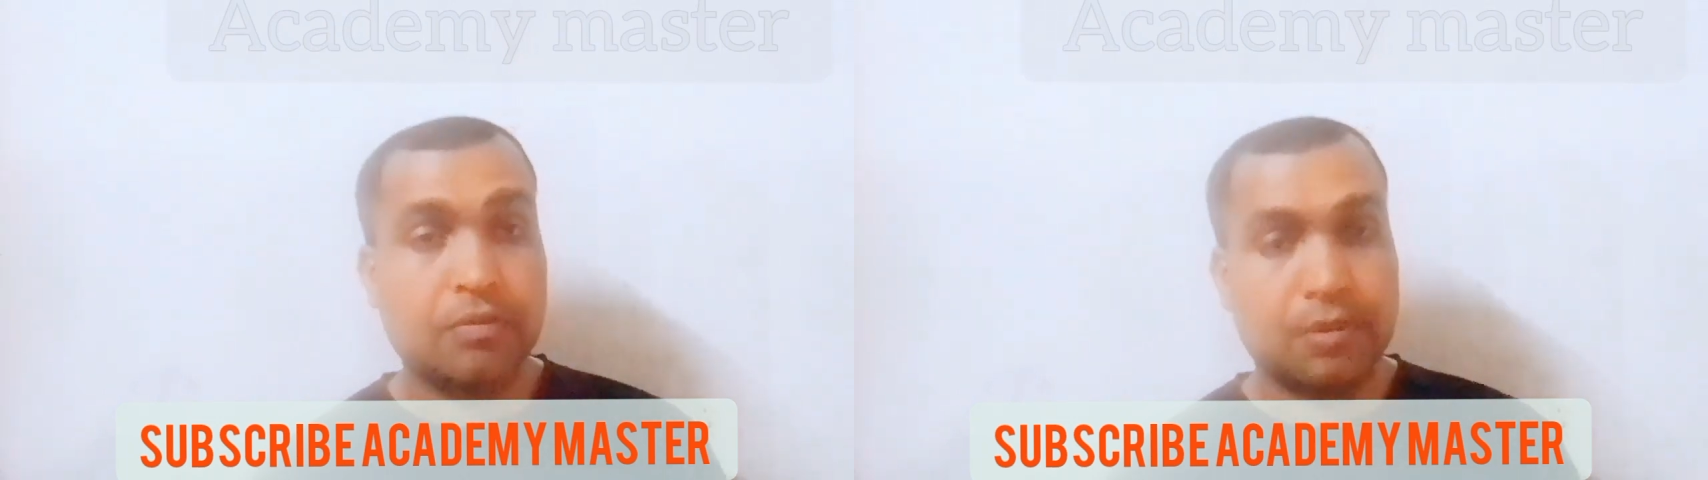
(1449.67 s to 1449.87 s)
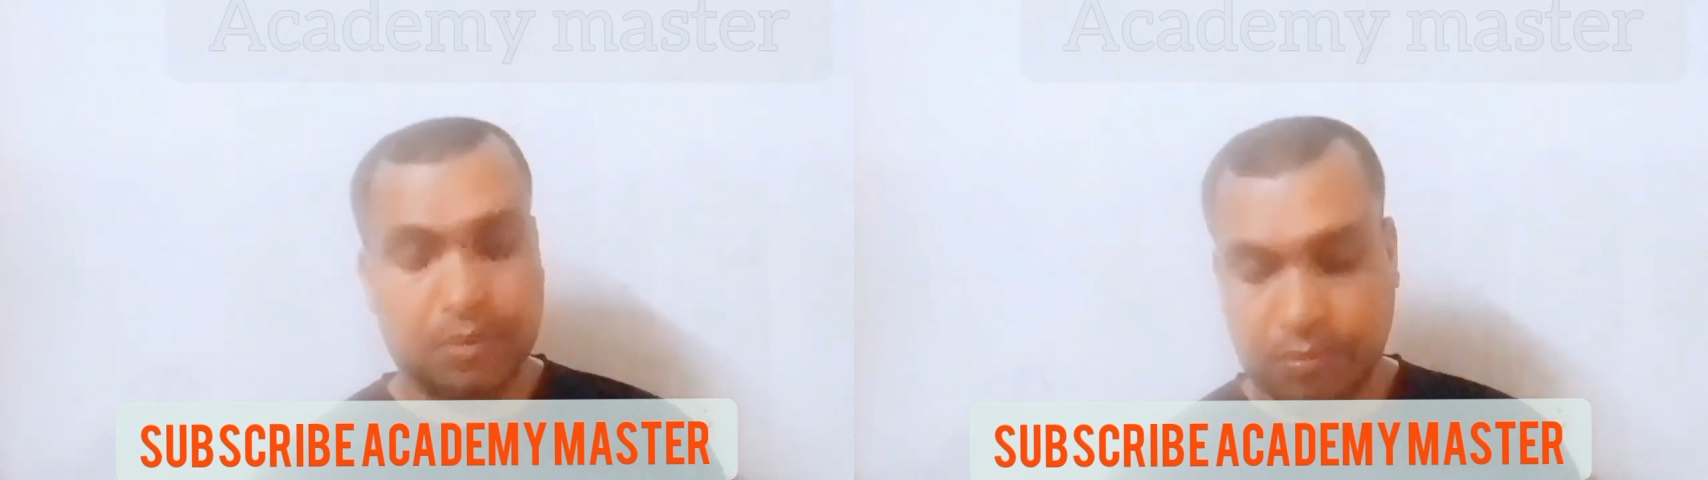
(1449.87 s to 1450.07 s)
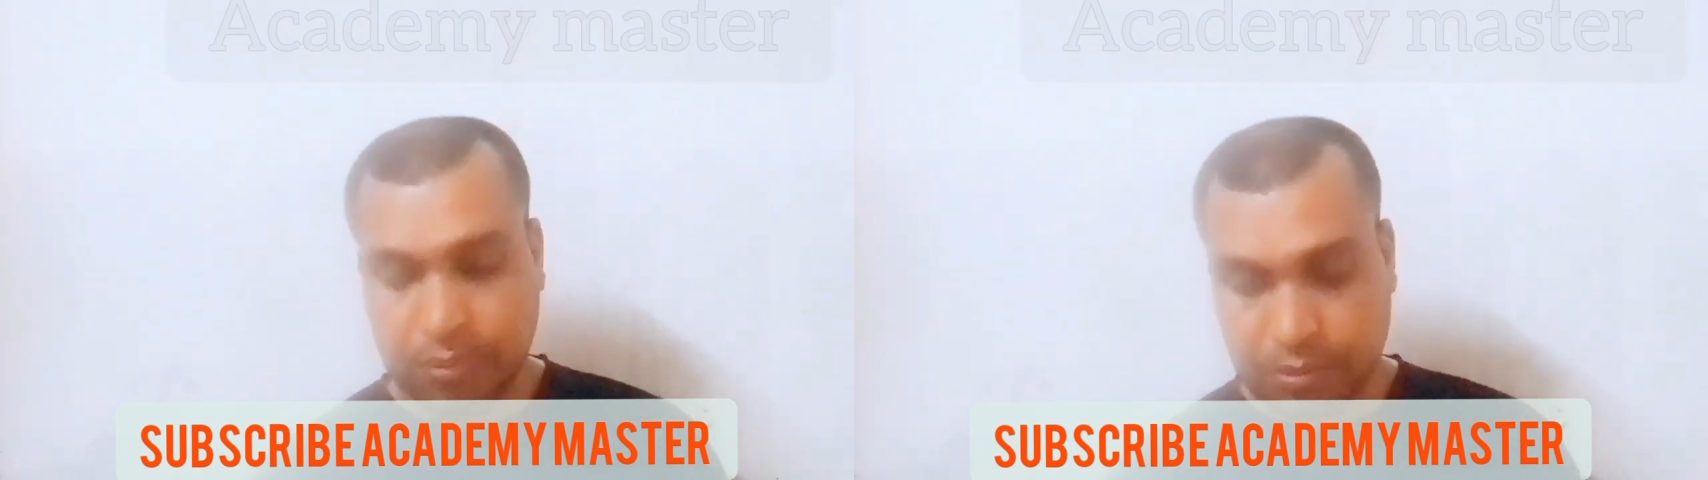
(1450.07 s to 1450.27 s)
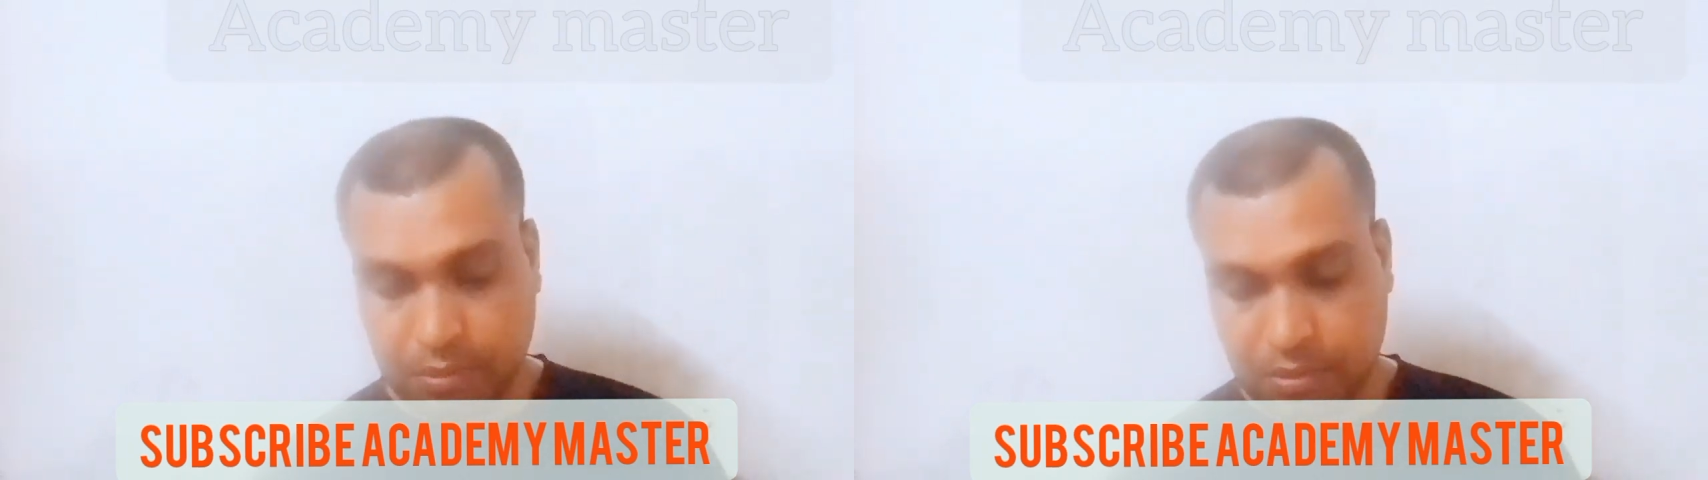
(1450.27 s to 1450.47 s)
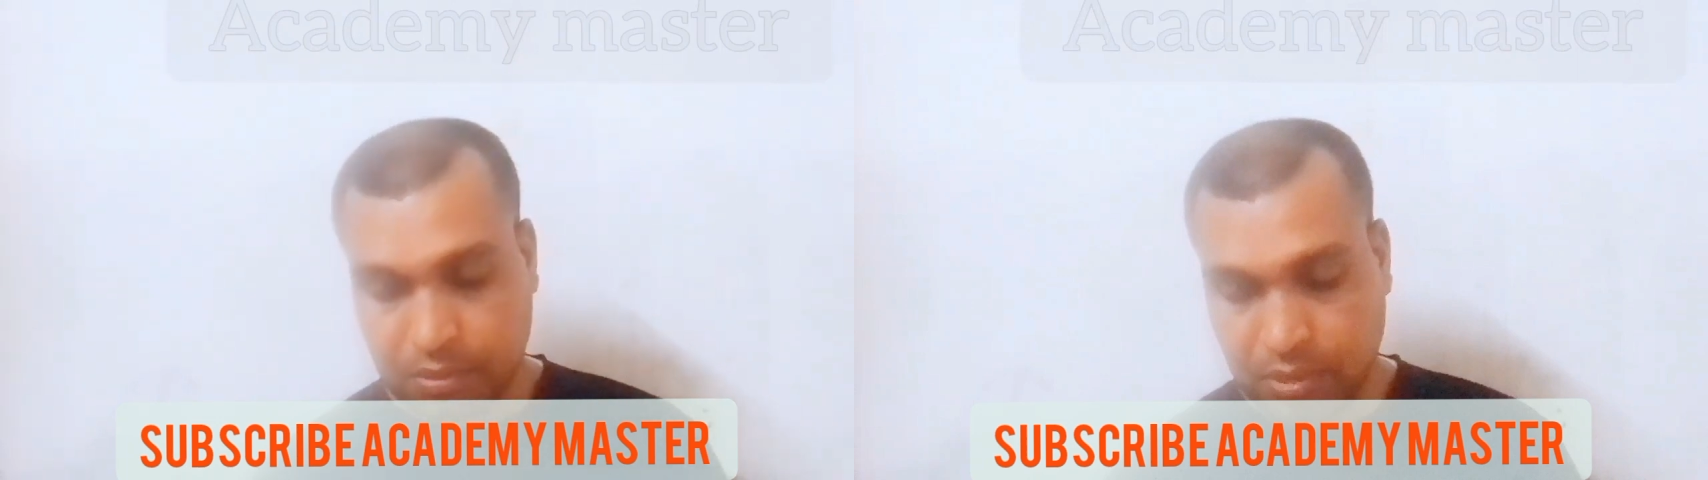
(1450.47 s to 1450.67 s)
22
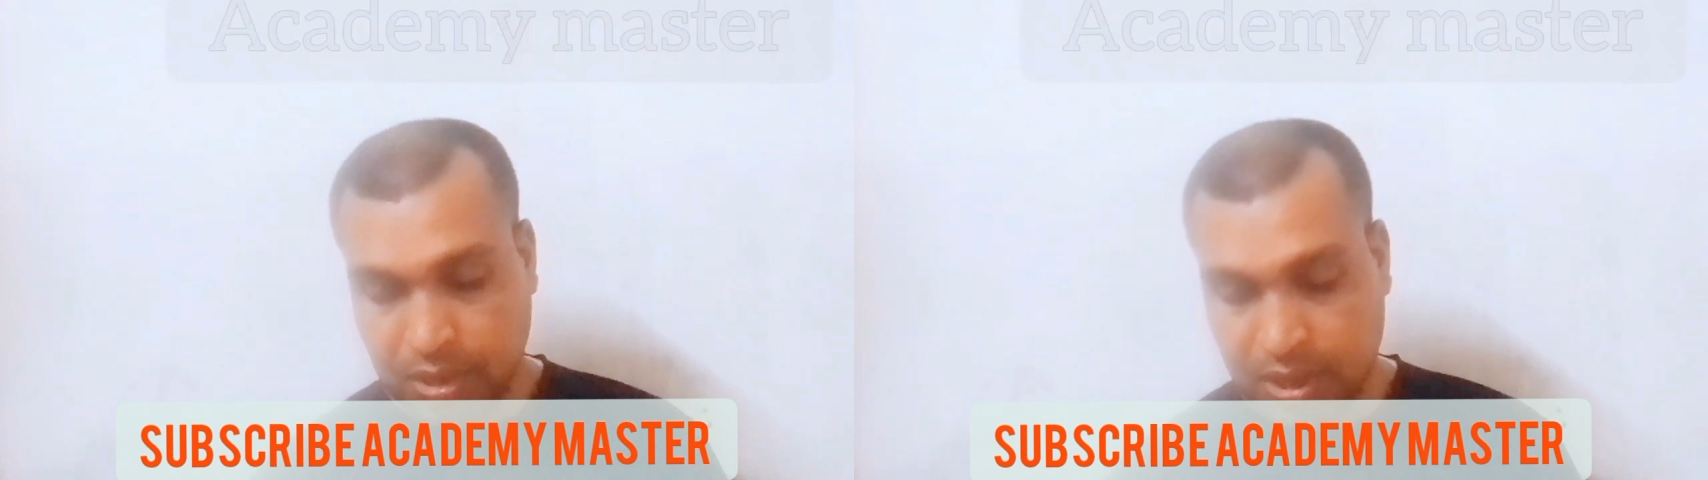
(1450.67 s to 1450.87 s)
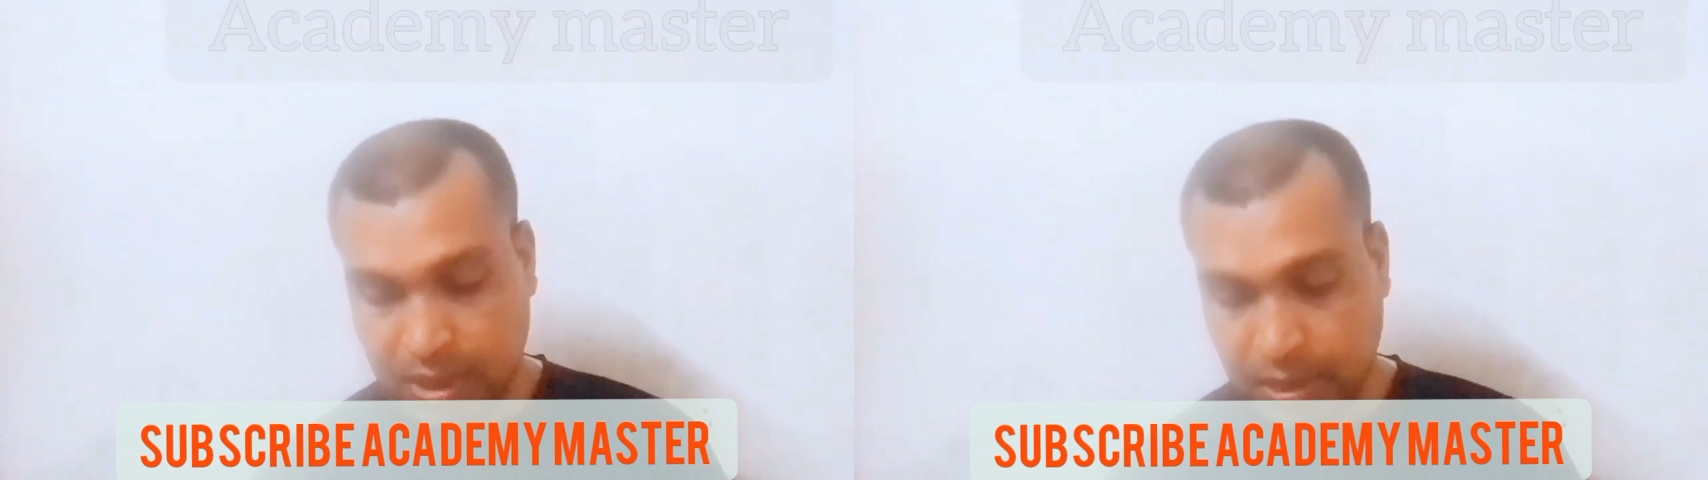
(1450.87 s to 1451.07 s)
also, so this